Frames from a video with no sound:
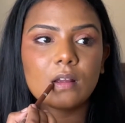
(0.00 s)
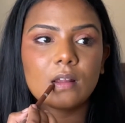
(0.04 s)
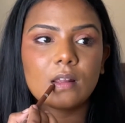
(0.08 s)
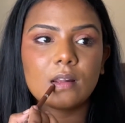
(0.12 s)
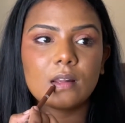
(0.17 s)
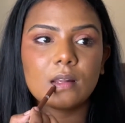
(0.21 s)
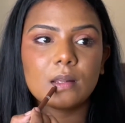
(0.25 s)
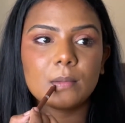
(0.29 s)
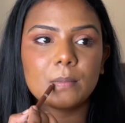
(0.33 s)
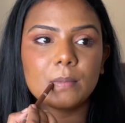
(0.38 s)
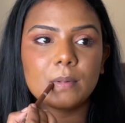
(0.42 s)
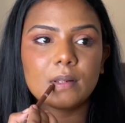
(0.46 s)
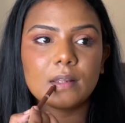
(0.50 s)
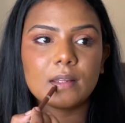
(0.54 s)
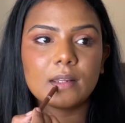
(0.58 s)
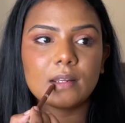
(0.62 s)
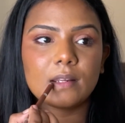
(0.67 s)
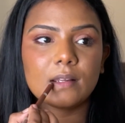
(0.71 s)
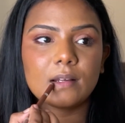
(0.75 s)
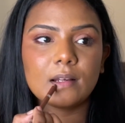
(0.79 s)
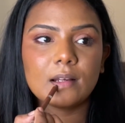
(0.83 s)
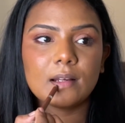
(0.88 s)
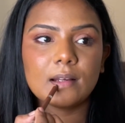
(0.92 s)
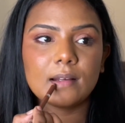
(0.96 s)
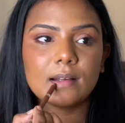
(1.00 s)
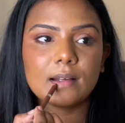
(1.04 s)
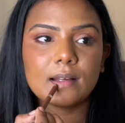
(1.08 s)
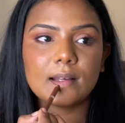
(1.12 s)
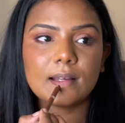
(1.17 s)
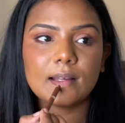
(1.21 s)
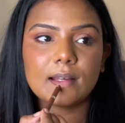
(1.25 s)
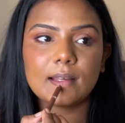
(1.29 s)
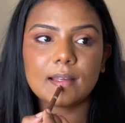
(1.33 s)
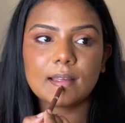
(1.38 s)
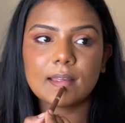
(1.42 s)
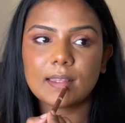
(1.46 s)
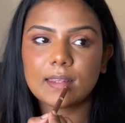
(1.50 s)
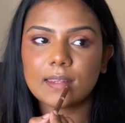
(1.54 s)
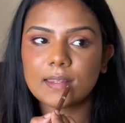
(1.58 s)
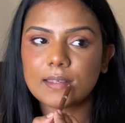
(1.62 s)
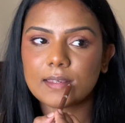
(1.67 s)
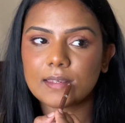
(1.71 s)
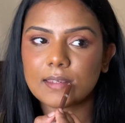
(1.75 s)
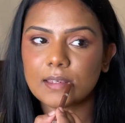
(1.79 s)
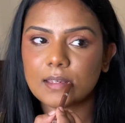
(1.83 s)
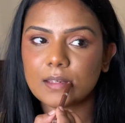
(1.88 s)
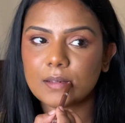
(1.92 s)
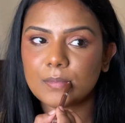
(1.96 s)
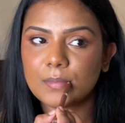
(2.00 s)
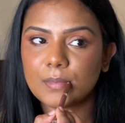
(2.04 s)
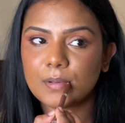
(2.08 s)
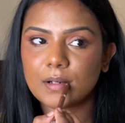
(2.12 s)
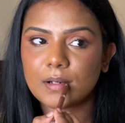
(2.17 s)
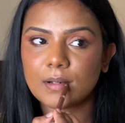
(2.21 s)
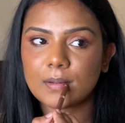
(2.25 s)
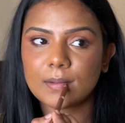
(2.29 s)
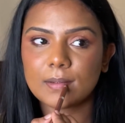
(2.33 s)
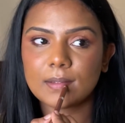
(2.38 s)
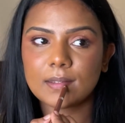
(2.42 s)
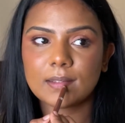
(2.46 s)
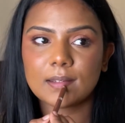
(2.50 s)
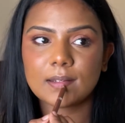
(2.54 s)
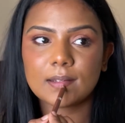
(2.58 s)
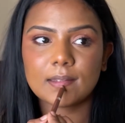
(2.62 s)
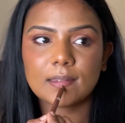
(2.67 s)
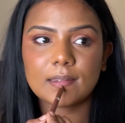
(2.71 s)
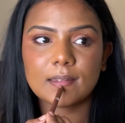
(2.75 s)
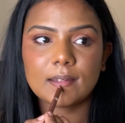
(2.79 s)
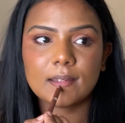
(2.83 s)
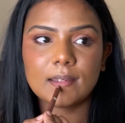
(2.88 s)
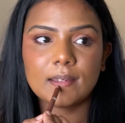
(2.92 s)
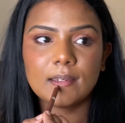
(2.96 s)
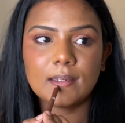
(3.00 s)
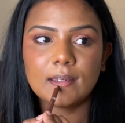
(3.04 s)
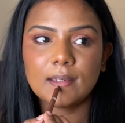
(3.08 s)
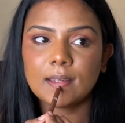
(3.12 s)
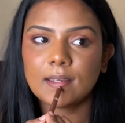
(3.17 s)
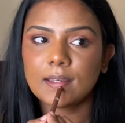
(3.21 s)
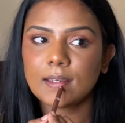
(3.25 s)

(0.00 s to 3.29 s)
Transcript: lip liner in the shade Brown 03.